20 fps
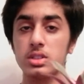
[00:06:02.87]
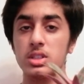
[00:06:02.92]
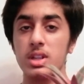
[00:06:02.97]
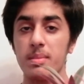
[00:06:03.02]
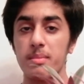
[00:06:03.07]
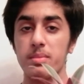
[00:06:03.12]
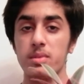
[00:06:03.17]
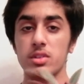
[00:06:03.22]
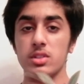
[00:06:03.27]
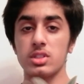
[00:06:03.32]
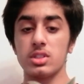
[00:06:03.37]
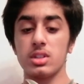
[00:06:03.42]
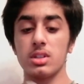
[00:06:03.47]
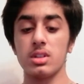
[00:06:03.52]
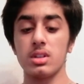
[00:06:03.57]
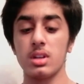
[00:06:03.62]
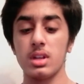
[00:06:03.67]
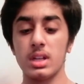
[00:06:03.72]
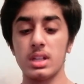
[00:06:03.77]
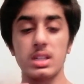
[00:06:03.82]

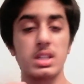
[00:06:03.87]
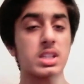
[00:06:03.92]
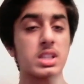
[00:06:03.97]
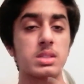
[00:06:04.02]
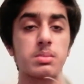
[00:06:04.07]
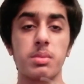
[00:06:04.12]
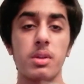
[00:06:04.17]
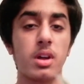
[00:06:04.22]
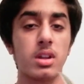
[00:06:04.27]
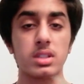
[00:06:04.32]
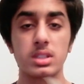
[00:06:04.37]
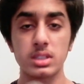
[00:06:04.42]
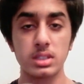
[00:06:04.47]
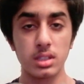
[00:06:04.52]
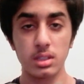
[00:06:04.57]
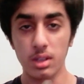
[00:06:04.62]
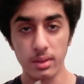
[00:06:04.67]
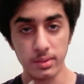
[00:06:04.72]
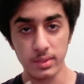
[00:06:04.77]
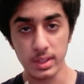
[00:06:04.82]
temperature, this plant doesn't
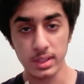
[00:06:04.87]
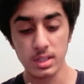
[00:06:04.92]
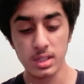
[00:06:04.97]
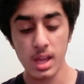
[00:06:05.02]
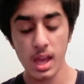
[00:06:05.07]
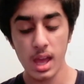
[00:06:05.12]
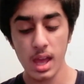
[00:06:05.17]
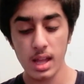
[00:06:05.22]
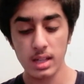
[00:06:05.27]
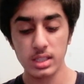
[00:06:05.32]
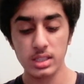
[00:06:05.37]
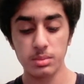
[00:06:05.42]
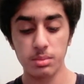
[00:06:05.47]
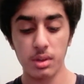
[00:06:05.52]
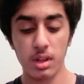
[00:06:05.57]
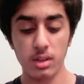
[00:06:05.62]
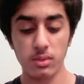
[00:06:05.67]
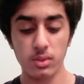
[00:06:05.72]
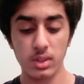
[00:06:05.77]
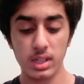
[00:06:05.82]
love it. This
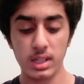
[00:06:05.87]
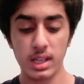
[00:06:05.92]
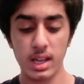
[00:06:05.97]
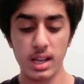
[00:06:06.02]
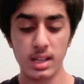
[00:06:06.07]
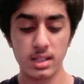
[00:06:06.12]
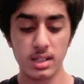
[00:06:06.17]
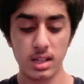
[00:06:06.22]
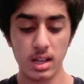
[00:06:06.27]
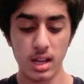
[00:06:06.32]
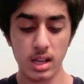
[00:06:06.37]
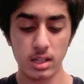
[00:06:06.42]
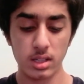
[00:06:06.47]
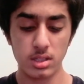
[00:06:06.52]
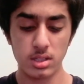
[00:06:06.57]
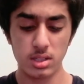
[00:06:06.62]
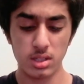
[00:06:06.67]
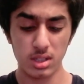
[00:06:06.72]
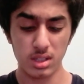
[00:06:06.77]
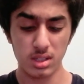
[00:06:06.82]
plant will get like
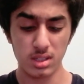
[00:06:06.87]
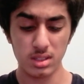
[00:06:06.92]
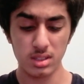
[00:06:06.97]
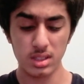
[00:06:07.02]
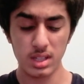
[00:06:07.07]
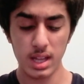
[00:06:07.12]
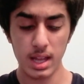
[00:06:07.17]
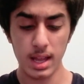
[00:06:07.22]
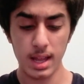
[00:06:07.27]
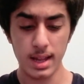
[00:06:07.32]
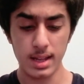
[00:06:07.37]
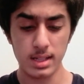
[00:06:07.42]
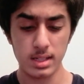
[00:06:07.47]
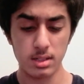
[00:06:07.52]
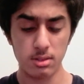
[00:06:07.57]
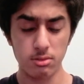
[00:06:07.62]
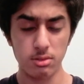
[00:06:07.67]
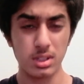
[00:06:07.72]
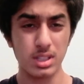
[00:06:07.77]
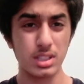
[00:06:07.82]
dull and
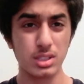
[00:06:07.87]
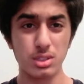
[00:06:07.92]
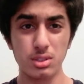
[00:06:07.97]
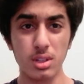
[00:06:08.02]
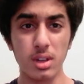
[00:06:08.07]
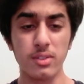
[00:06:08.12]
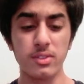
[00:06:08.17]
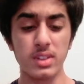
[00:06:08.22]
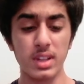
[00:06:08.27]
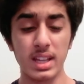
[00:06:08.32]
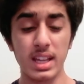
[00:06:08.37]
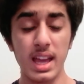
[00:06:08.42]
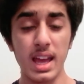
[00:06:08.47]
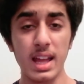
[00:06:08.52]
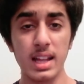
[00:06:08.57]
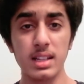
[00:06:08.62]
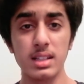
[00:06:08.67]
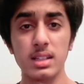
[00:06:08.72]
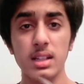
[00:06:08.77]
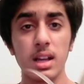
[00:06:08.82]
really soft
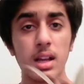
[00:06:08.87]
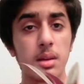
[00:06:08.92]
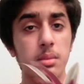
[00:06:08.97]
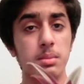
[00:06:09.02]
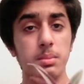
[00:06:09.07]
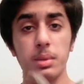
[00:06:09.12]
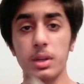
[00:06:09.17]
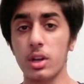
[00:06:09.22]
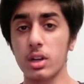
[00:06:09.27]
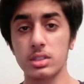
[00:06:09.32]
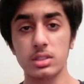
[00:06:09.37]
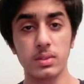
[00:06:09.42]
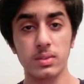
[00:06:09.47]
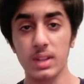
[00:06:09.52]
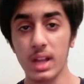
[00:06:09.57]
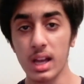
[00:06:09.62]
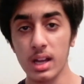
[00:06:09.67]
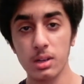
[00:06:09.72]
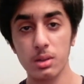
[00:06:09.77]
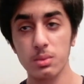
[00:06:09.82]
again because of
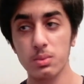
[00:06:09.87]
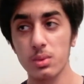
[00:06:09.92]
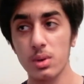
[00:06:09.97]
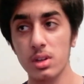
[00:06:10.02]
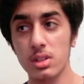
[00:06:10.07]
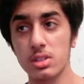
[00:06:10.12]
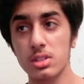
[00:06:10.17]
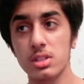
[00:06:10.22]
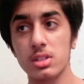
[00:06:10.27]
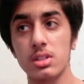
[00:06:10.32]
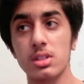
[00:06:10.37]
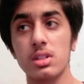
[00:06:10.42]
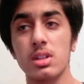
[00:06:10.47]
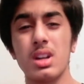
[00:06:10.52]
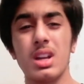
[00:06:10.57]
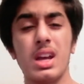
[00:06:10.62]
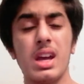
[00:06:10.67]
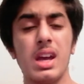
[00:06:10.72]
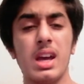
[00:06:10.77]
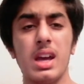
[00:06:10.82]
lack of water.
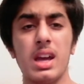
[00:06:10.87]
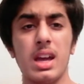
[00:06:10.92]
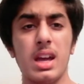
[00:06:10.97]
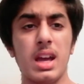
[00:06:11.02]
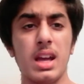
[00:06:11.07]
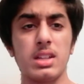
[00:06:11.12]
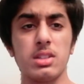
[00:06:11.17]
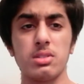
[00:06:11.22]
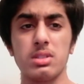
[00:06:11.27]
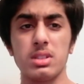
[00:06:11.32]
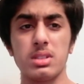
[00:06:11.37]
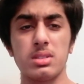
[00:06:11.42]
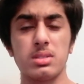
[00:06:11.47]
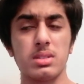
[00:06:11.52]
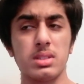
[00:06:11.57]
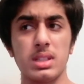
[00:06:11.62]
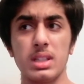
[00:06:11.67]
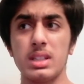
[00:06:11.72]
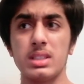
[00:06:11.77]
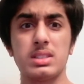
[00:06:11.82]
And
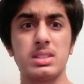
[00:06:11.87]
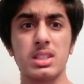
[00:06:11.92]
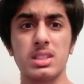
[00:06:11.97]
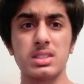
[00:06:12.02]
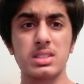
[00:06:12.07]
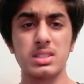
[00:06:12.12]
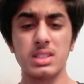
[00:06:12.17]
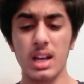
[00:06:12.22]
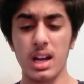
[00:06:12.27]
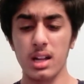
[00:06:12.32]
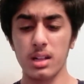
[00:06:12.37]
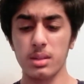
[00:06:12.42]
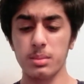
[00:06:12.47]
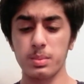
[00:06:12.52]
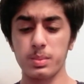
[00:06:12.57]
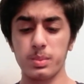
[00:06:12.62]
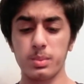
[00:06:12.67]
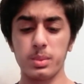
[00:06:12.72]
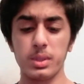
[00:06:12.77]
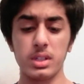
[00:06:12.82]
it doesn't help
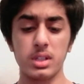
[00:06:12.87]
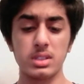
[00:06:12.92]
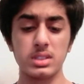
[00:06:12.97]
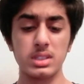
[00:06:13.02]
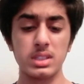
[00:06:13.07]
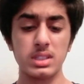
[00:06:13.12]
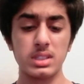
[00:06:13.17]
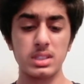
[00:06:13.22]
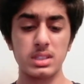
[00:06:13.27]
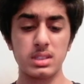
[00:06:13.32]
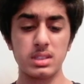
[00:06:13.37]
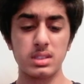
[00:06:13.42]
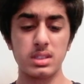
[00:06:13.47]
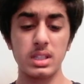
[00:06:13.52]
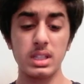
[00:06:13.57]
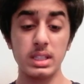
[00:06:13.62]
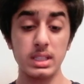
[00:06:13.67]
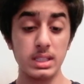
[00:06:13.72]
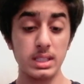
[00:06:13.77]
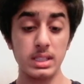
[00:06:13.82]
because
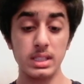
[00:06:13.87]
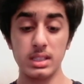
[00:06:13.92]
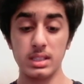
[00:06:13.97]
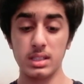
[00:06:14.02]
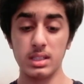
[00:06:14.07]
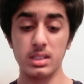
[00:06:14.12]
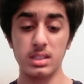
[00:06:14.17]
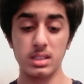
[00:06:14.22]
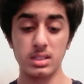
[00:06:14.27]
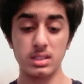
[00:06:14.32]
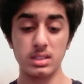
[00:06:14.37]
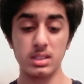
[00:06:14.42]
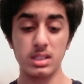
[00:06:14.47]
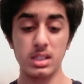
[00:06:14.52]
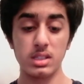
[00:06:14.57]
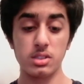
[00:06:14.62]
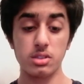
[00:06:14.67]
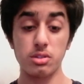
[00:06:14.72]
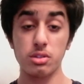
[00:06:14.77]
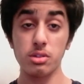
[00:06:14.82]
it doesn't
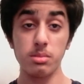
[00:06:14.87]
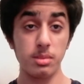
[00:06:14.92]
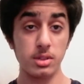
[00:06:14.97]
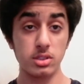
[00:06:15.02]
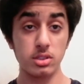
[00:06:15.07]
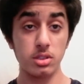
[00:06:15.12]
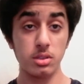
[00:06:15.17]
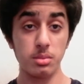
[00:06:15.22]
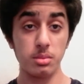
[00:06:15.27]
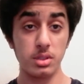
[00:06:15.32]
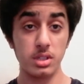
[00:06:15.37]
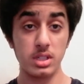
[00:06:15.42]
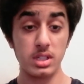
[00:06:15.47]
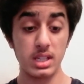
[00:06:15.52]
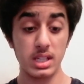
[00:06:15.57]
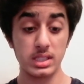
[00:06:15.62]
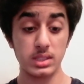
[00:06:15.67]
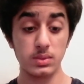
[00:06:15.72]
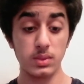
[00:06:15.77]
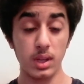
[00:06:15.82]
need too much humidity
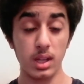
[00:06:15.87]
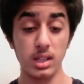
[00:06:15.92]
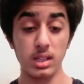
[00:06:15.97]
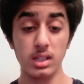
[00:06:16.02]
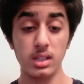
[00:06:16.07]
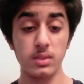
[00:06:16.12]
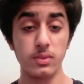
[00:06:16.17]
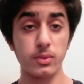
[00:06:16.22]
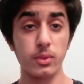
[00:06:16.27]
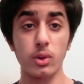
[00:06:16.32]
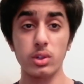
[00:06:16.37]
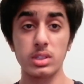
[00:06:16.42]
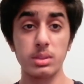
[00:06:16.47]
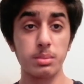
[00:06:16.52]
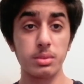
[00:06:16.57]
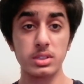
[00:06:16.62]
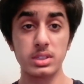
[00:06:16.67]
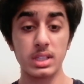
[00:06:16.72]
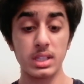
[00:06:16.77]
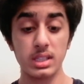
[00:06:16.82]
as well.
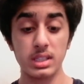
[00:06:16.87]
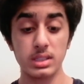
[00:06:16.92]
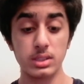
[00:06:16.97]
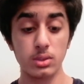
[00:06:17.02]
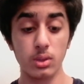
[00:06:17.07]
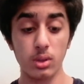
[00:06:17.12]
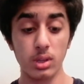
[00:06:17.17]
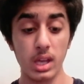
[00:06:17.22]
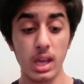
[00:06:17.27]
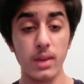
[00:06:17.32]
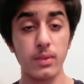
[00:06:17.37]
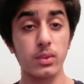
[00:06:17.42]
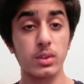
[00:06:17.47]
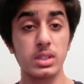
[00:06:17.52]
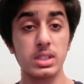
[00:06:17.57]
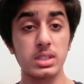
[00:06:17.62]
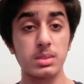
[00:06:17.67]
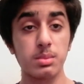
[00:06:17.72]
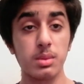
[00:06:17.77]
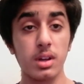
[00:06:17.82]
40% is okay for
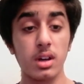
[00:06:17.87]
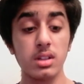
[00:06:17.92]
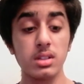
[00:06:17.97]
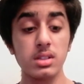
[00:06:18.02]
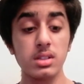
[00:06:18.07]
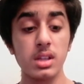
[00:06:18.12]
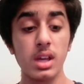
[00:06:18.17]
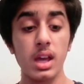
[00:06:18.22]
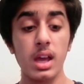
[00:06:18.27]
this plant,